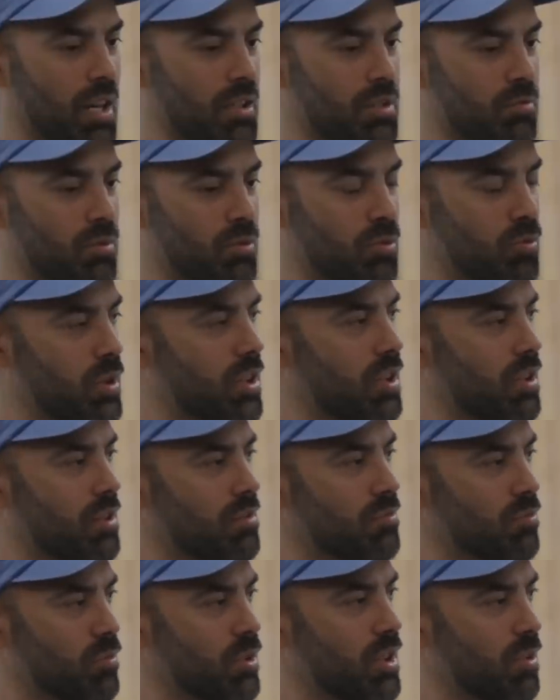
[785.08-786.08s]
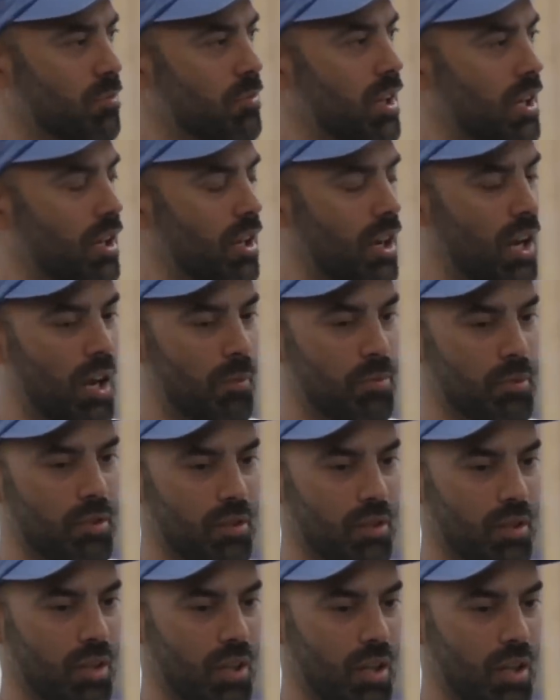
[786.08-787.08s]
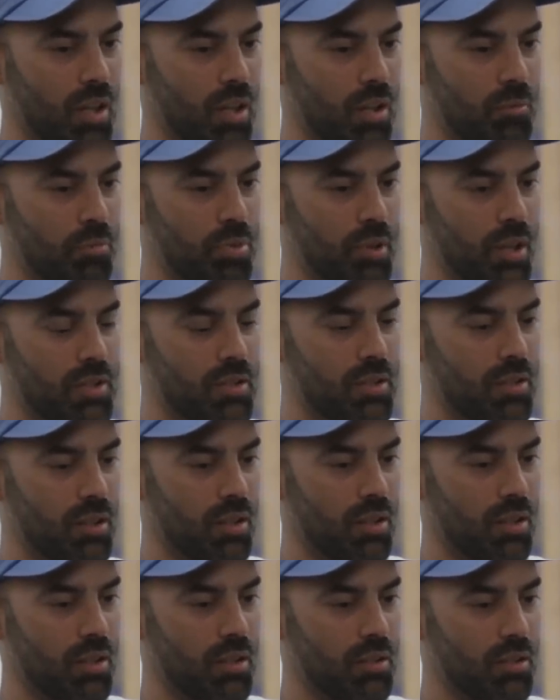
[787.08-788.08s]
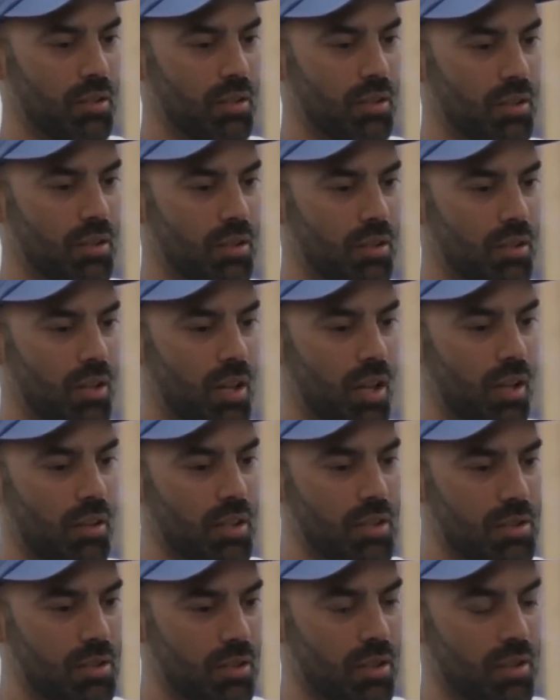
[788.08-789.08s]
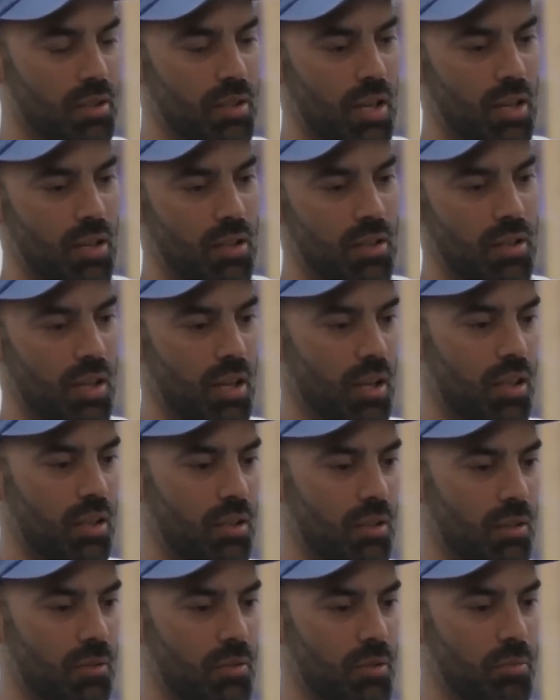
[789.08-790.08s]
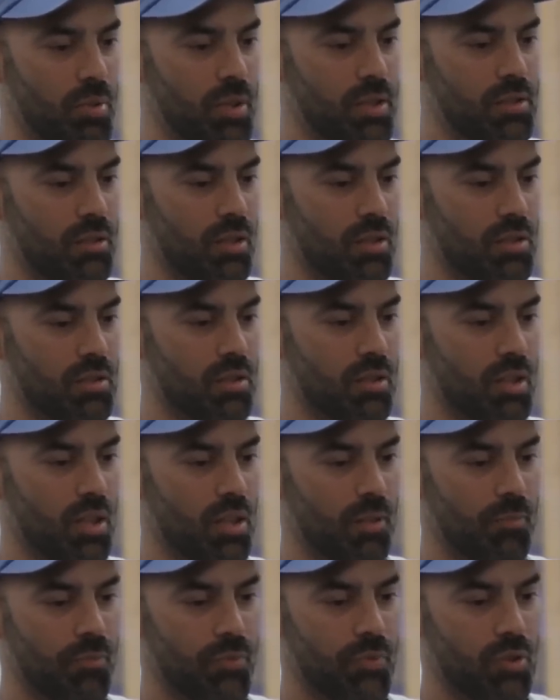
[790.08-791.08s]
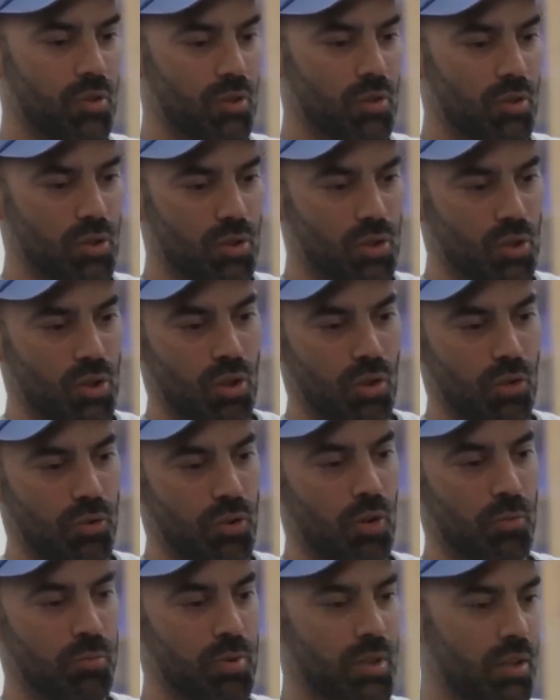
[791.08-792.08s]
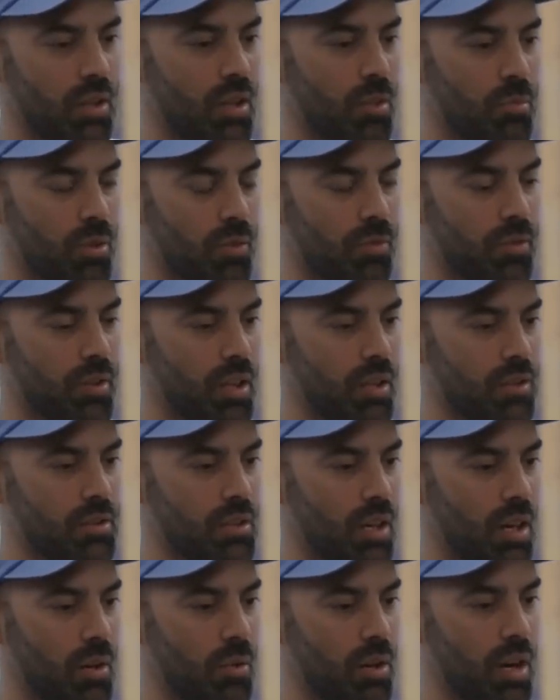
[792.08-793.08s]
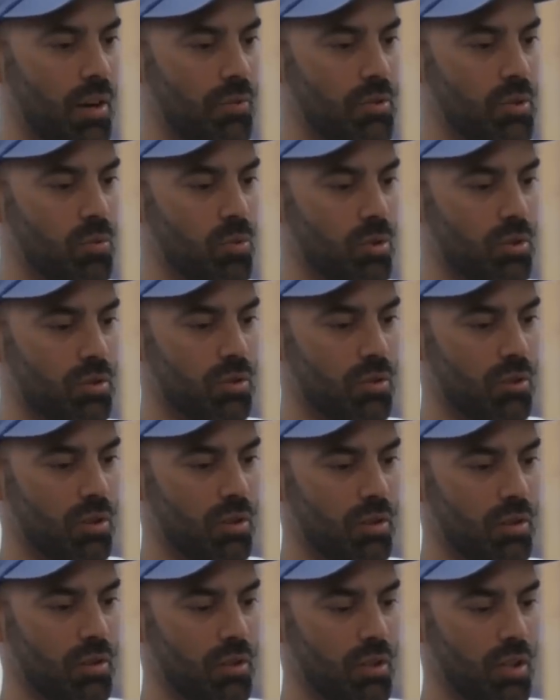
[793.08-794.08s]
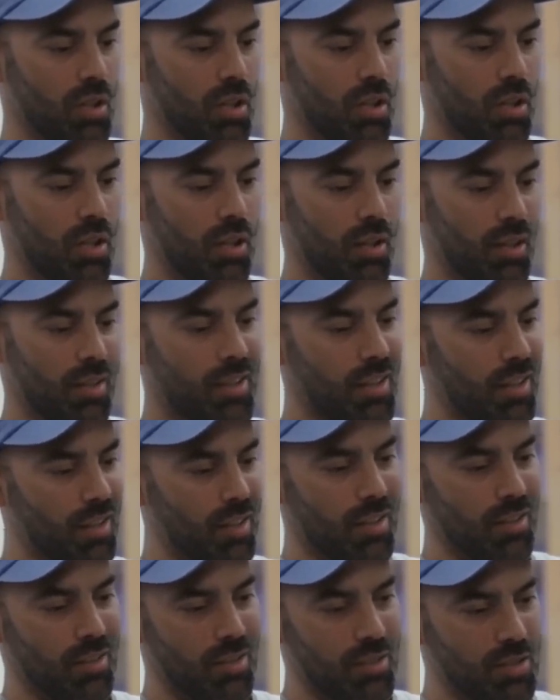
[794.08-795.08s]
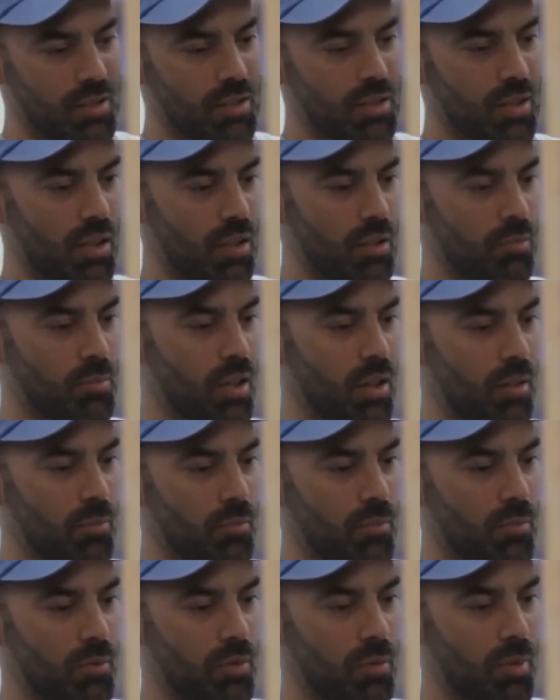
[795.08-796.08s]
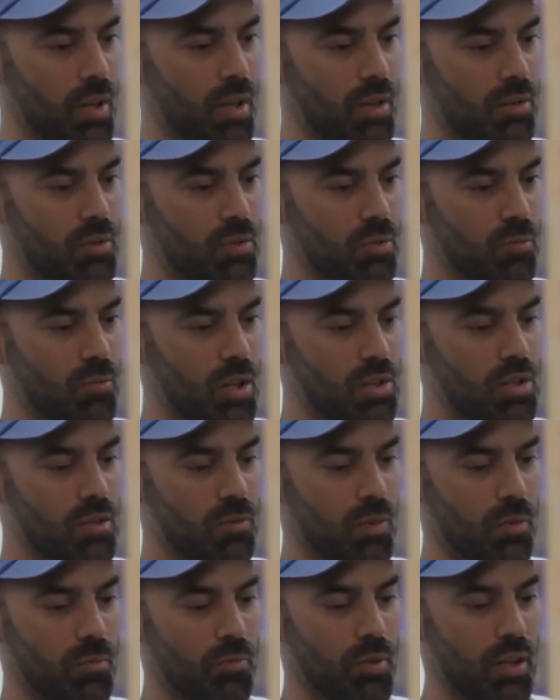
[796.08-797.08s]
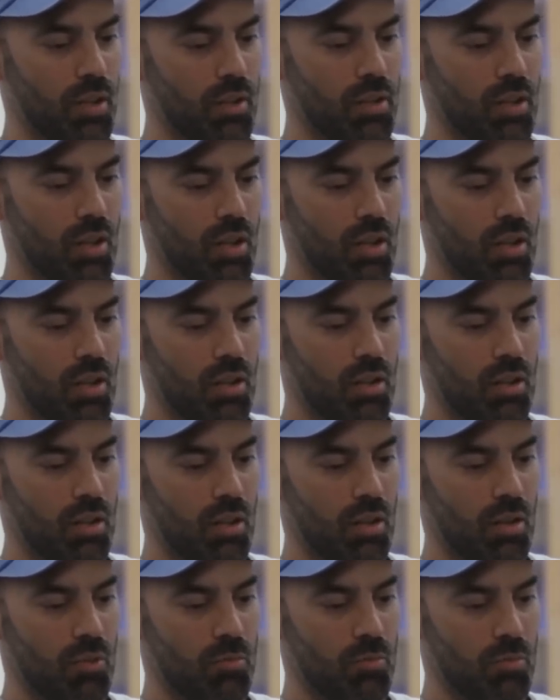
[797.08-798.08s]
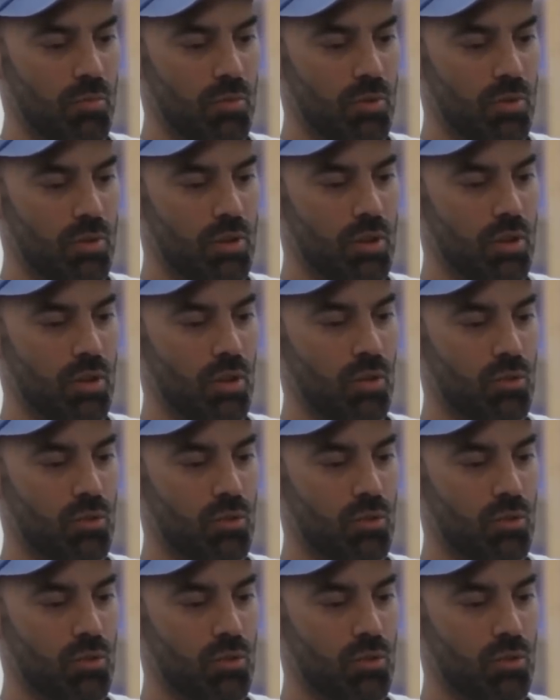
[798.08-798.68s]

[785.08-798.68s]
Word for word: possible, we could we could make it happen. But uh, at least in the day to day of the business, you know, there'd be a number of things that I would have to work on. And I can't get into detail about, about too much of it, but, um, you